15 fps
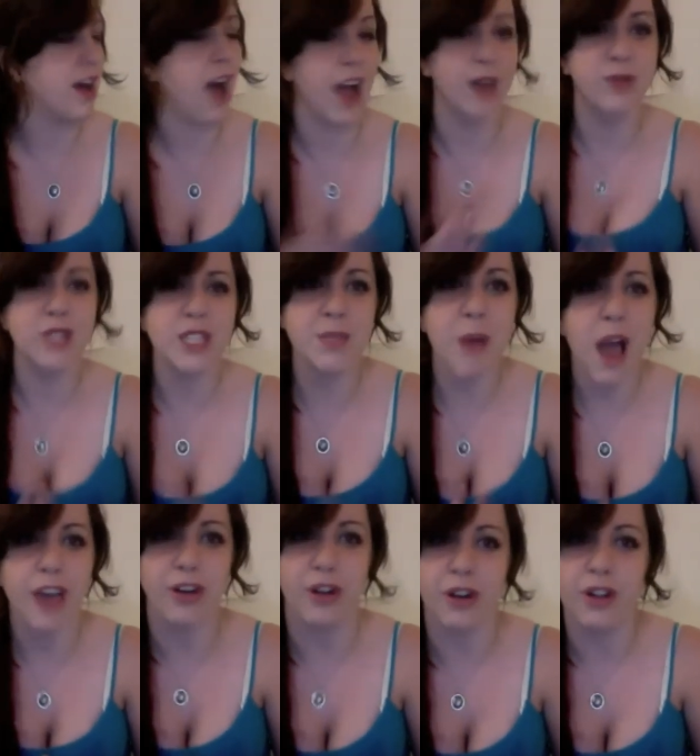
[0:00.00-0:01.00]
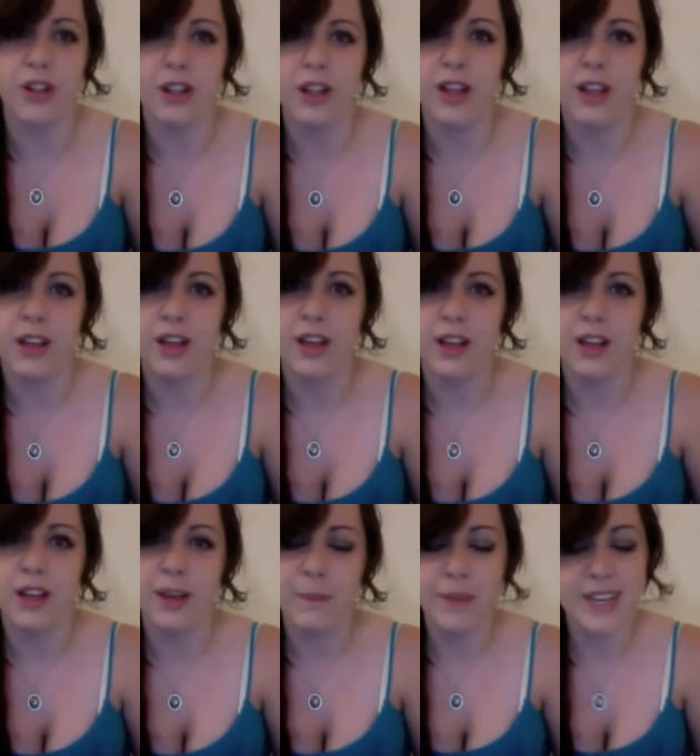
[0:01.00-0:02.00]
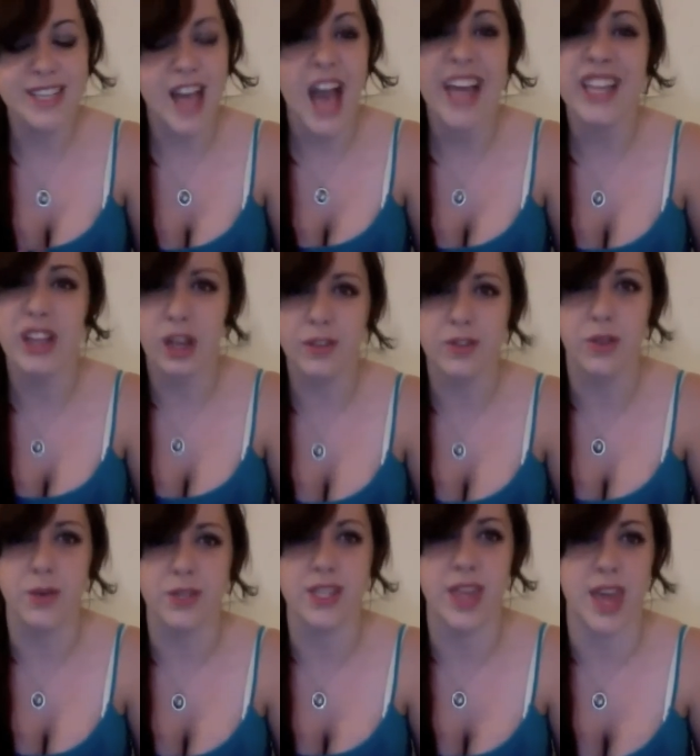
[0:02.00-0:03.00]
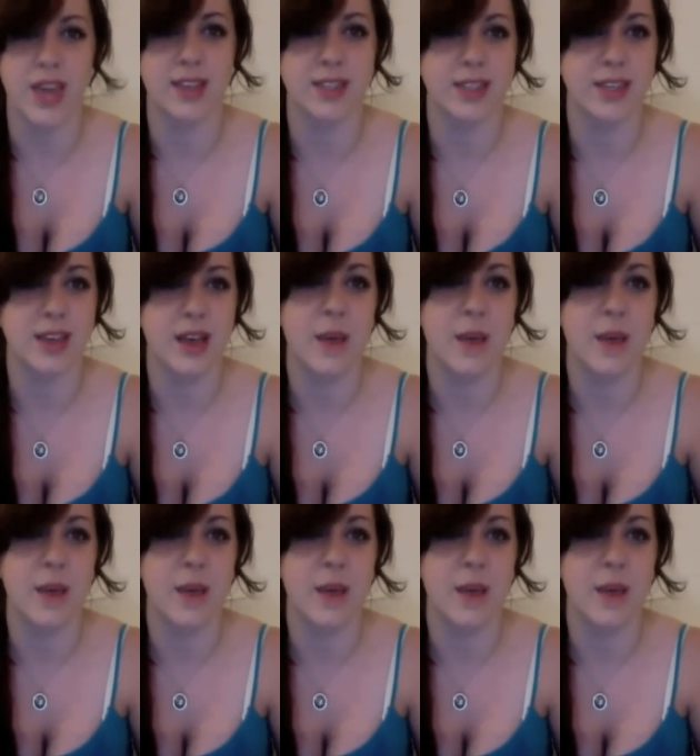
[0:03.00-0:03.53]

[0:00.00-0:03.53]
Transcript: I would smile because I love those things.